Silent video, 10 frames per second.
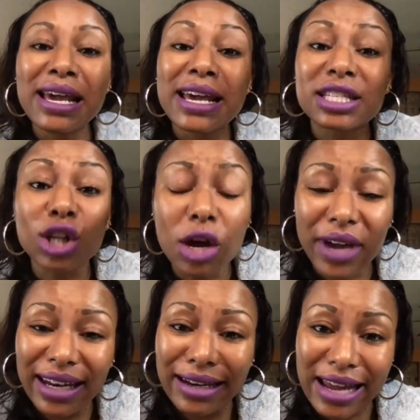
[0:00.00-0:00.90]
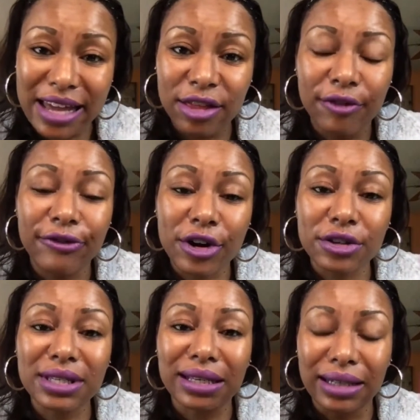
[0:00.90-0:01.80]
It's located in the
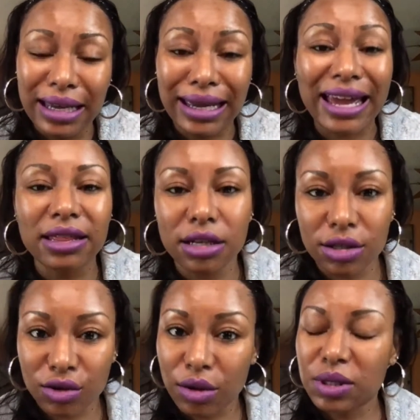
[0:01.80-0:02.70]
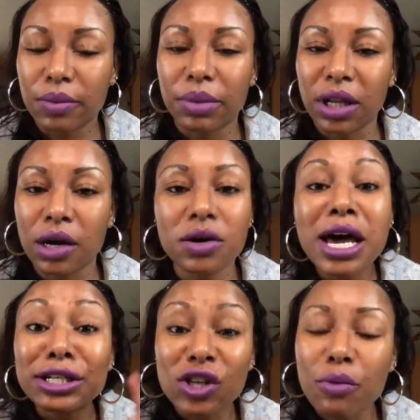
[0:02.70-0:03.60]
first link in the description below,
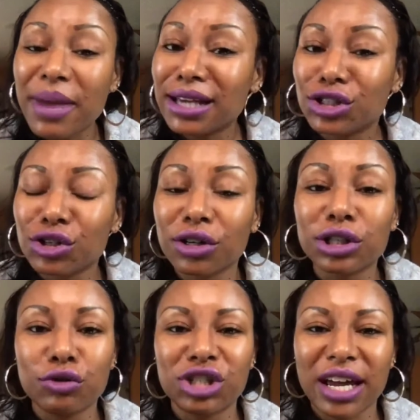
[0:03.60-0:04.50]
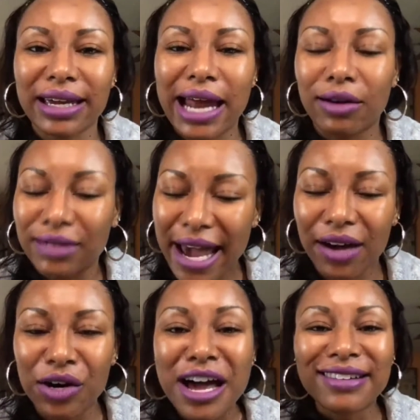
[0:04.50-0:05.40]
so make sure you check it out.
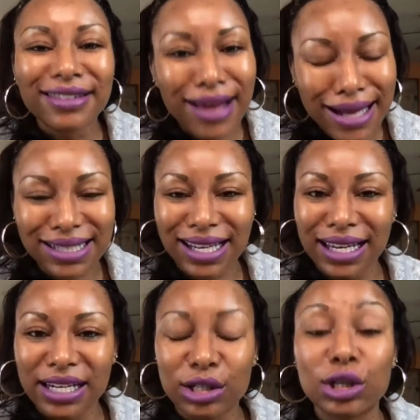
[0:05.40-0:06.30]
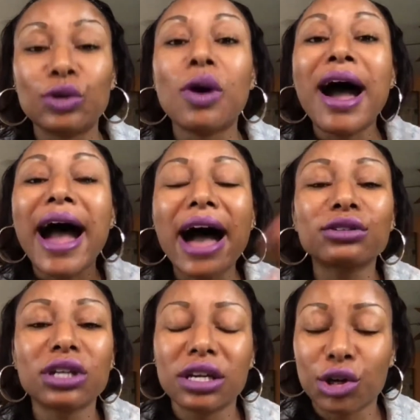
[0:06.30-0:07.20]
Now, let's get into how
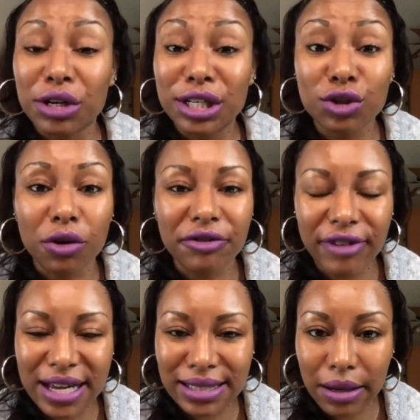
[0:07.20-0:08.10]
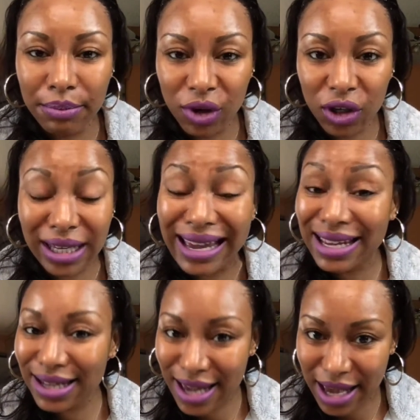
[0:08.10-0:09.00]
to increase your Facebook
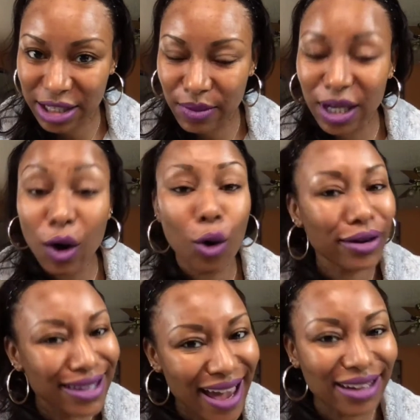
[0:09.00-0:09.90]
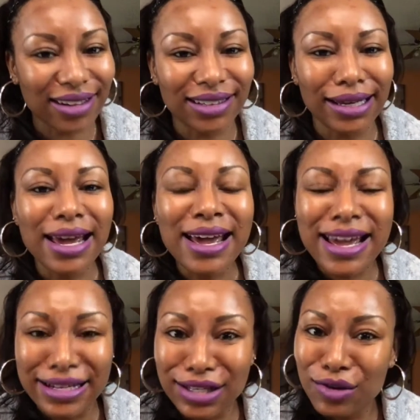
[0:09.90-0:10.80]
engagement organically
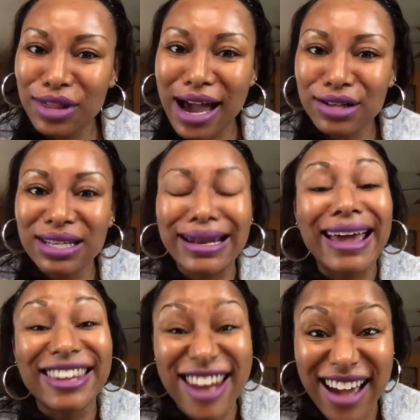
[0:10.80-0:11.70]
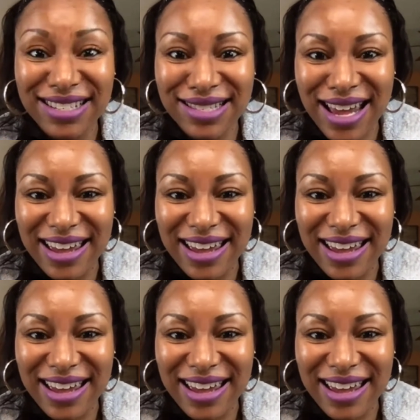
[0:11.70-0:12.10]
in 2019.